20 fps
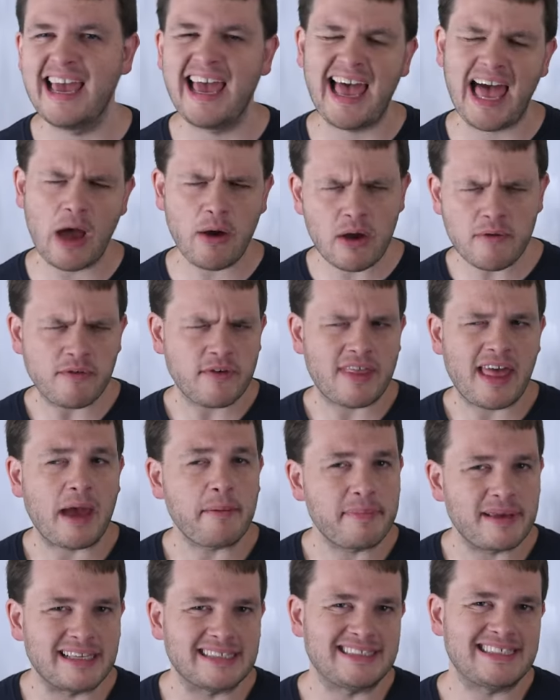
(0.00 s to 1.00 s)
However,
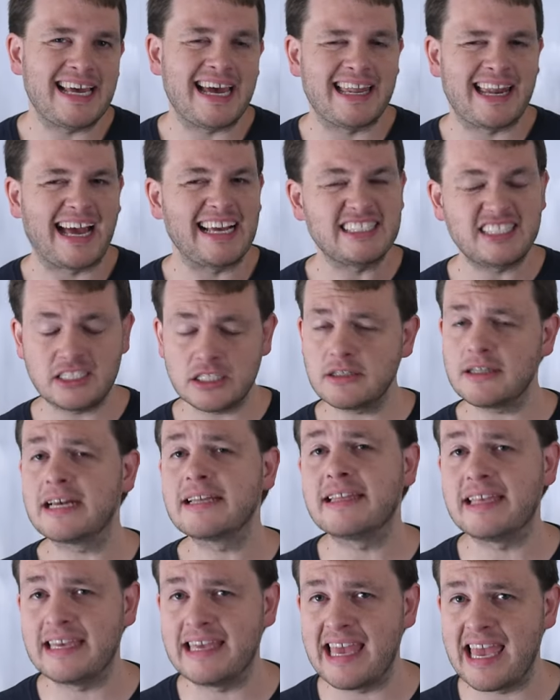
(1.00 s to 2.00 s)
that being said, I still
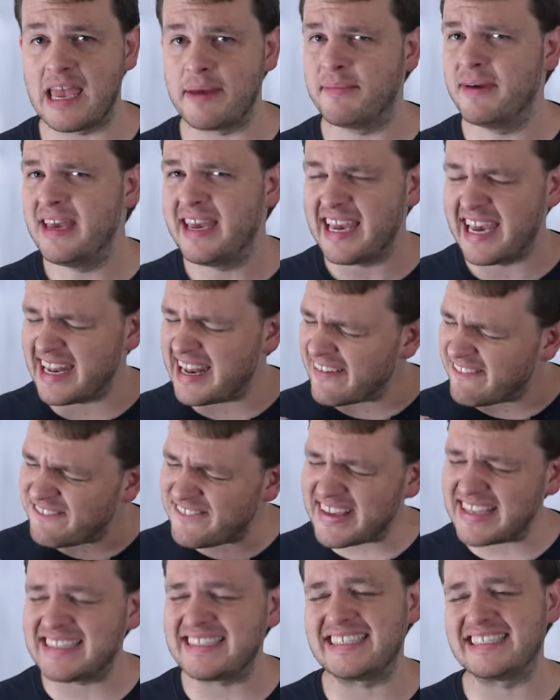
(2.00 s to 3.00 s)
like the game and it
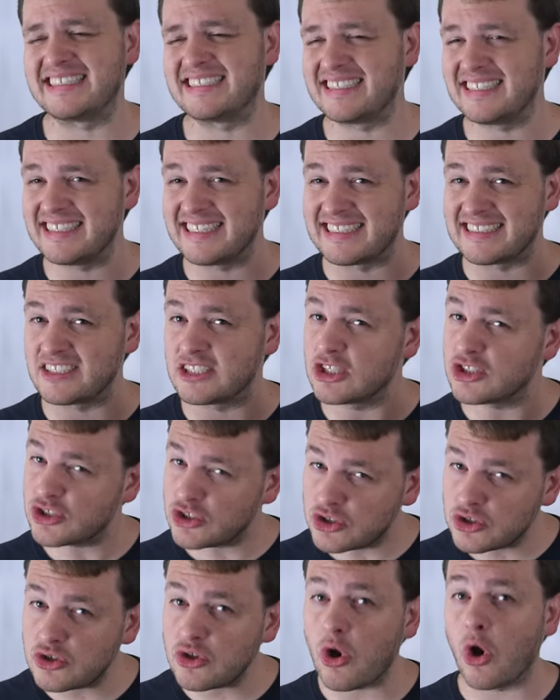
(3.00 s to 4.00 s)
fits this list
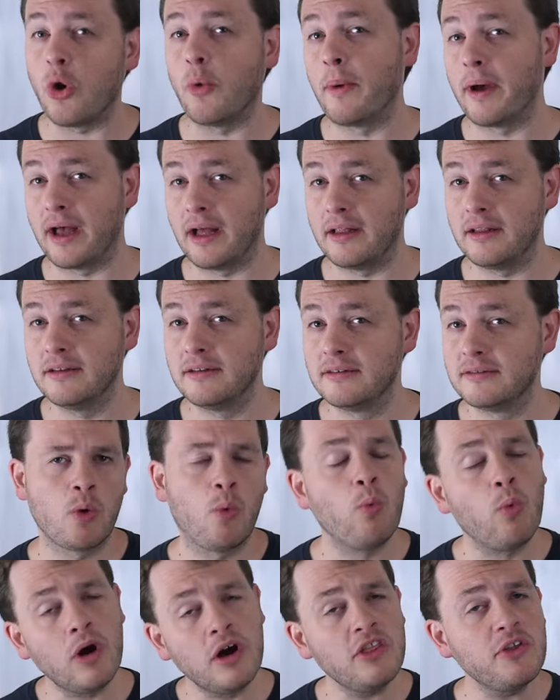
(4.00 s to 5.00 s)
so well.
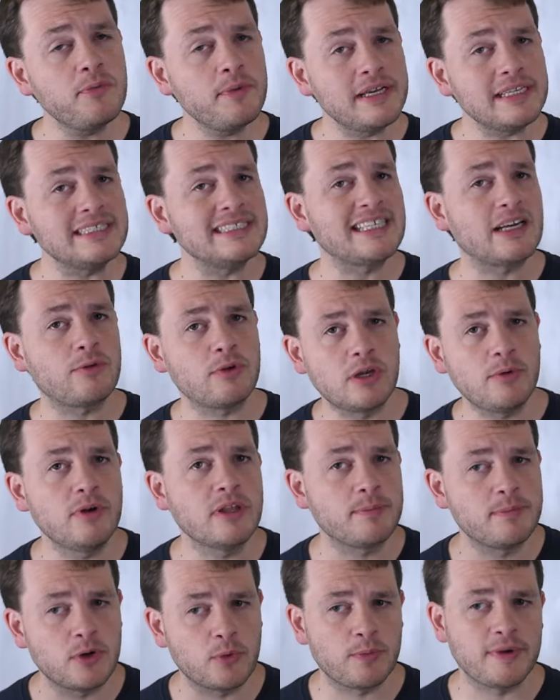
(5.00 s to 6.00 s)
One of the reasons I really want
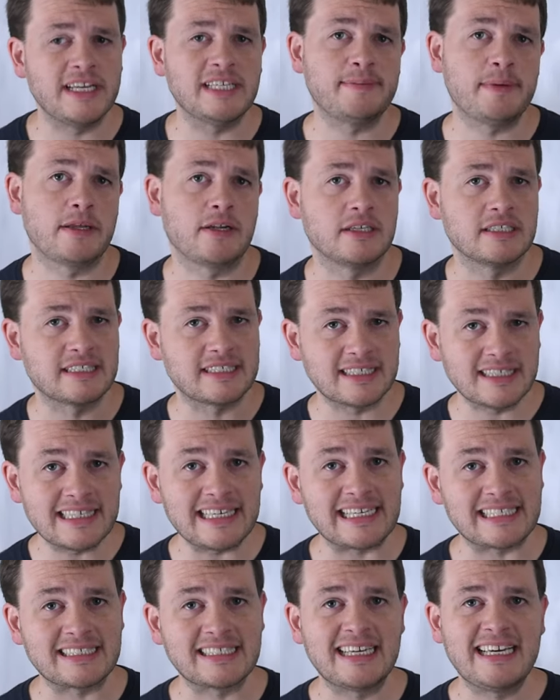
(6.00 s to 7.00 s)
to put Wingspan on this
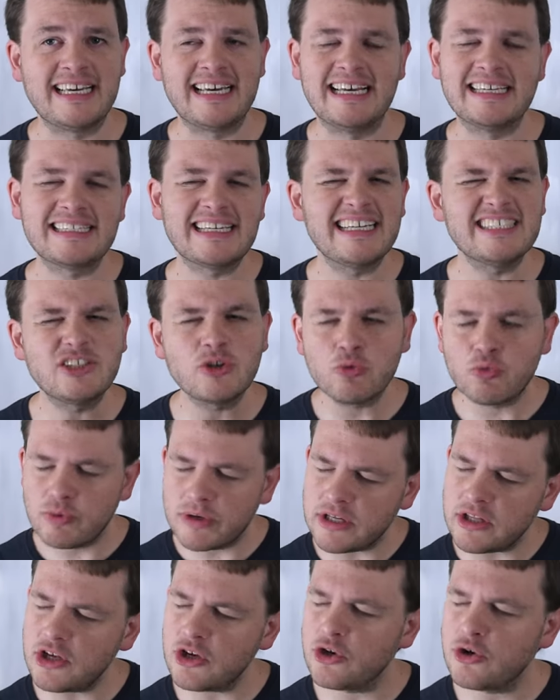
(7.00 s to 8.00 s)
list is because it's a
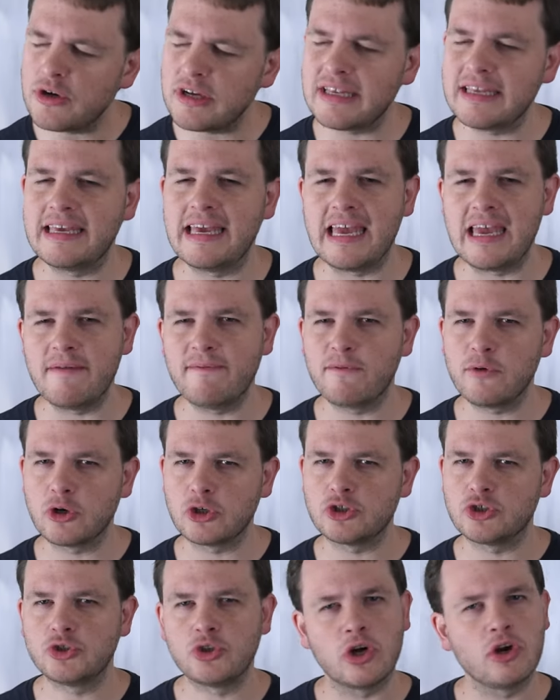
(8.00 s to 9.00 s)
really good game for
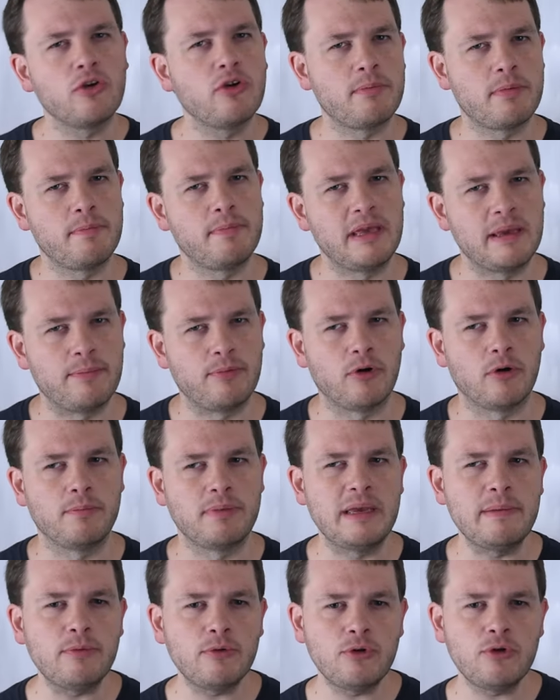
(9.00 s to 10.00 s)
a certain group of people.
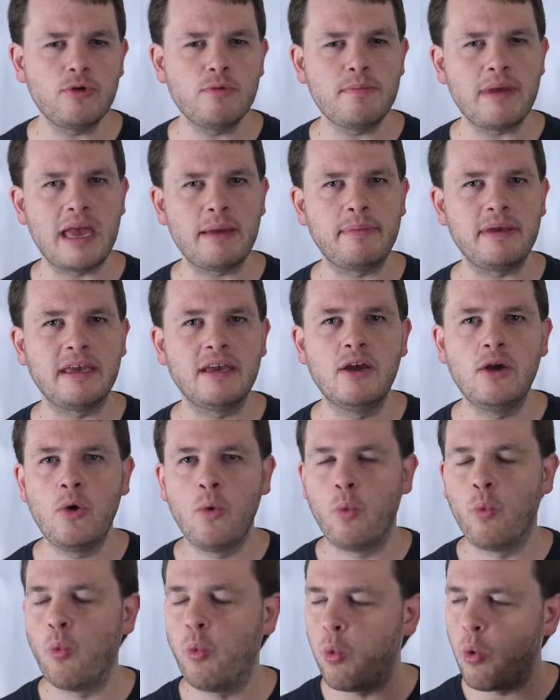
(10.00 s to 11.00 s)
People who maybe
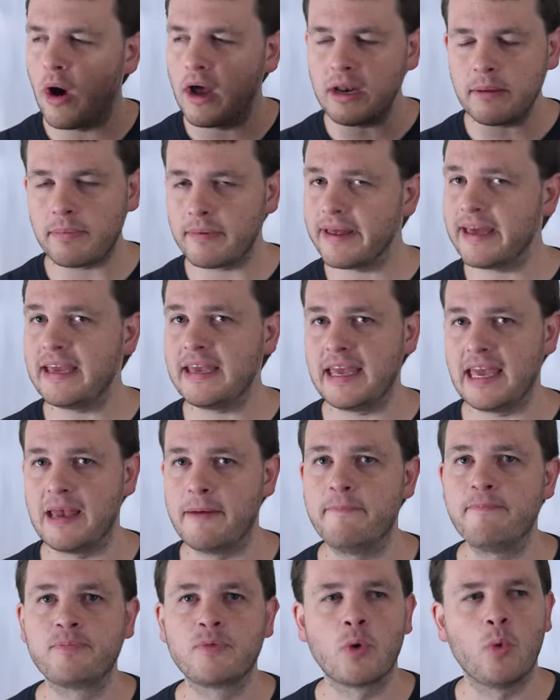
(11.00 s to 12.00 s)
want to play a
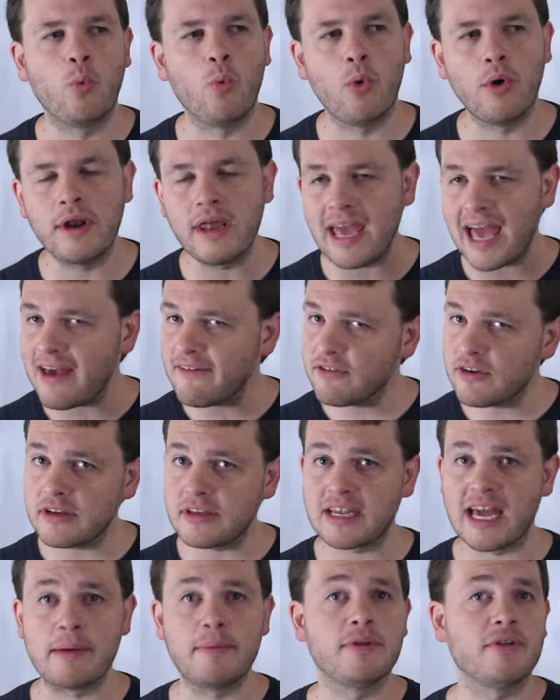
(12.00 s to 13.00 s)
game want to have good
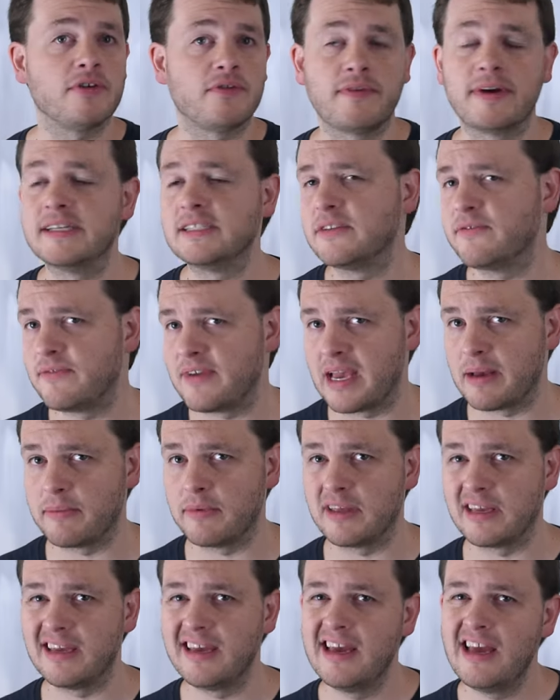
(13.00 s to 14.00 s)
time with their friends and
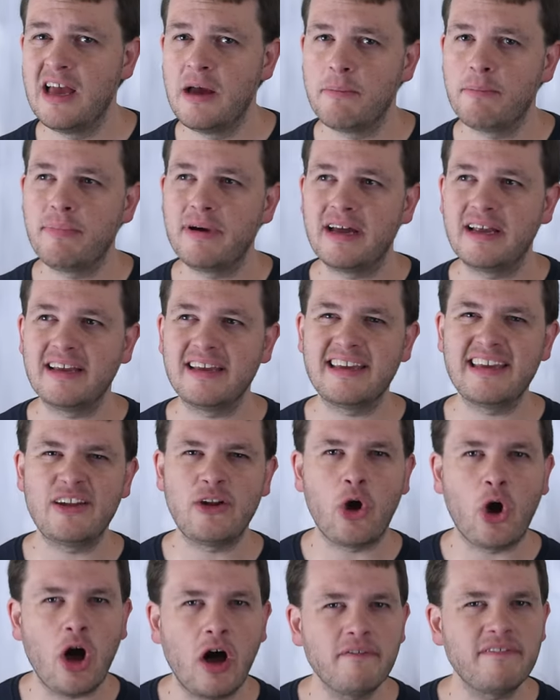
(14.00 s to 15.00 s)
family, but
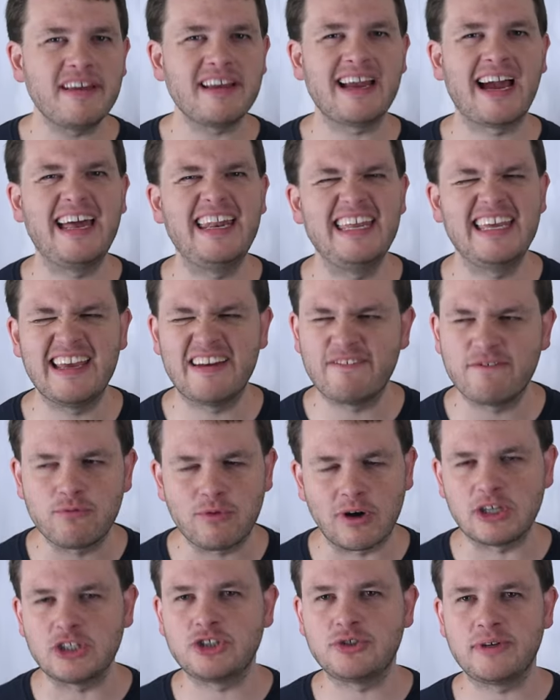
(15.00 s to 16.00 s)
can often kind of get
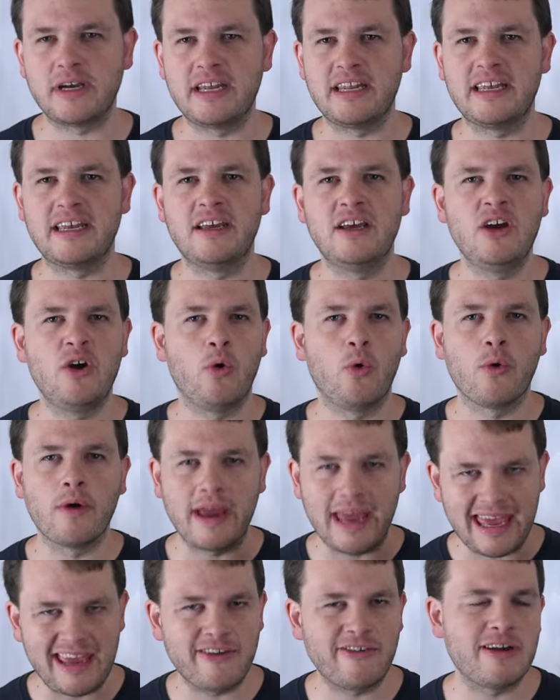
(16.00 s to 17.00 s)
frustrated or
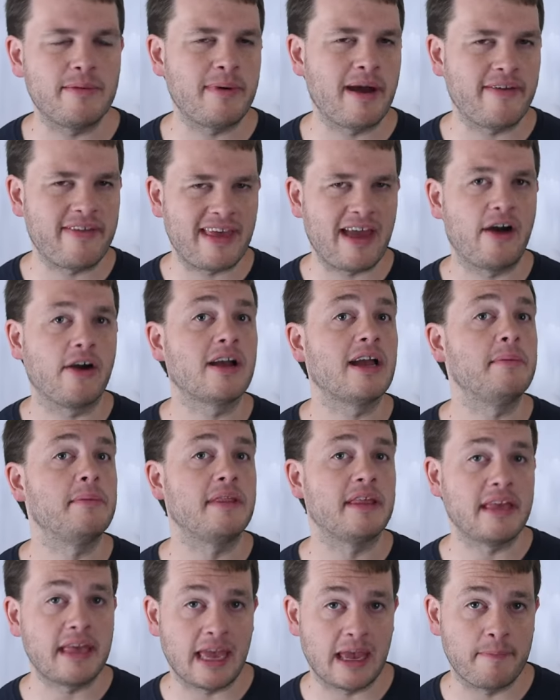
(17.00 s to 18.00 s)
angry by the outcome of
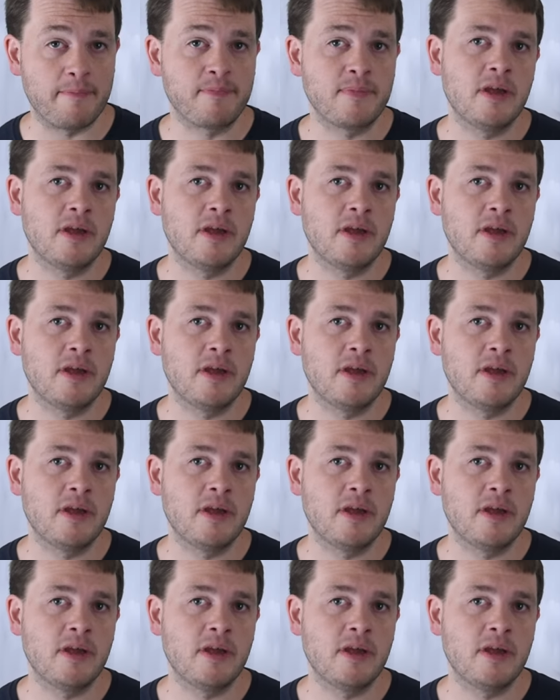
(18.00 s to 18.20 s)
the game.